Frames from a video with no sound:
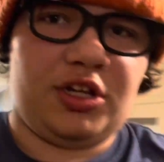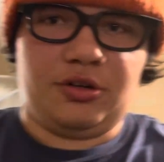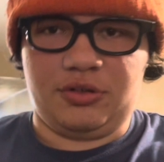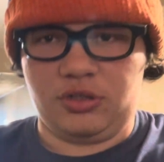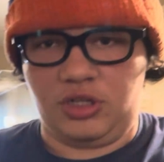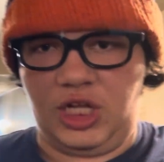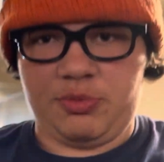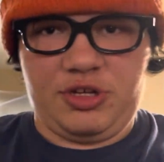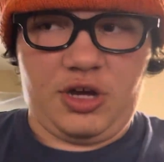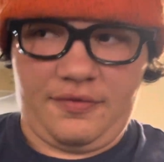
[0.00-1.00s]
now in the
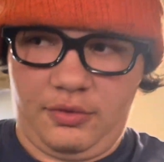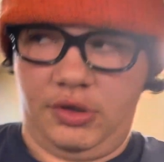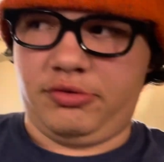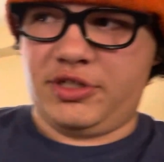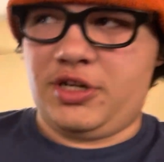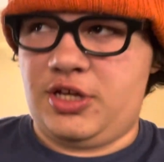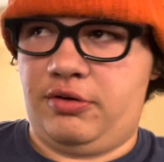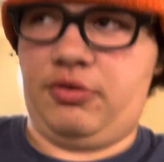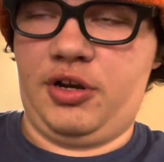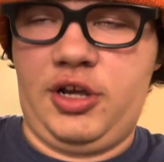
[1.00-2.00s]
lobby of the Rosen Inn
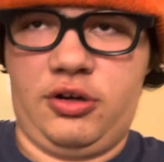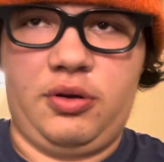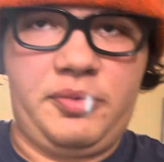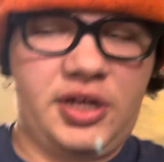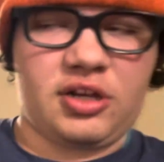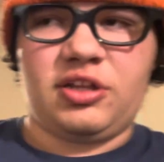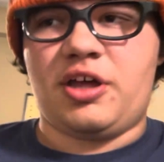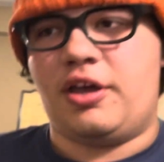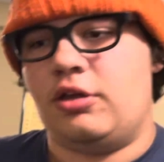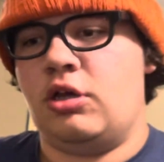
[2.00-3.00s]
right now, and I'm not gonna
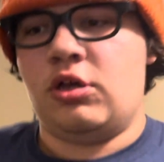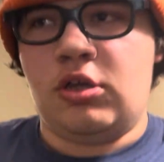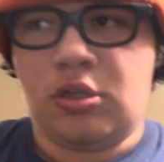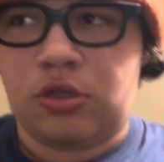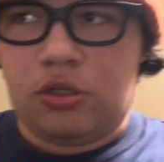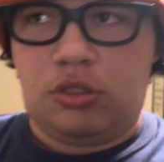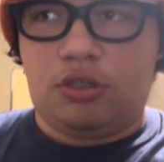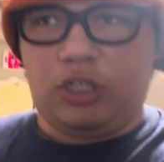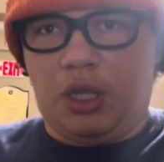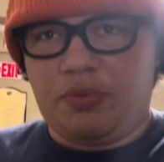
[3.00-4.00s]
lie,
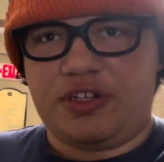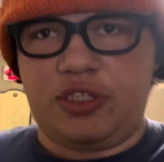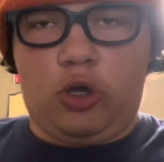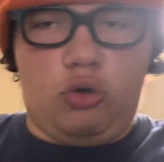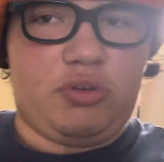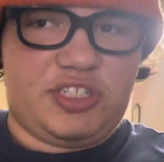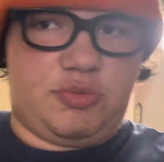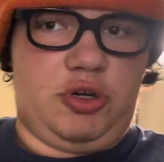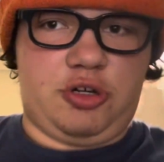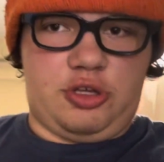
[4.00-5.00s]
the lobbies always
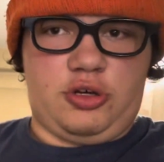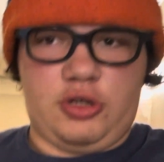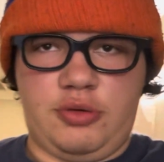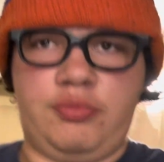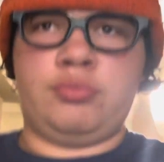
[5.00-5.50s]
smell good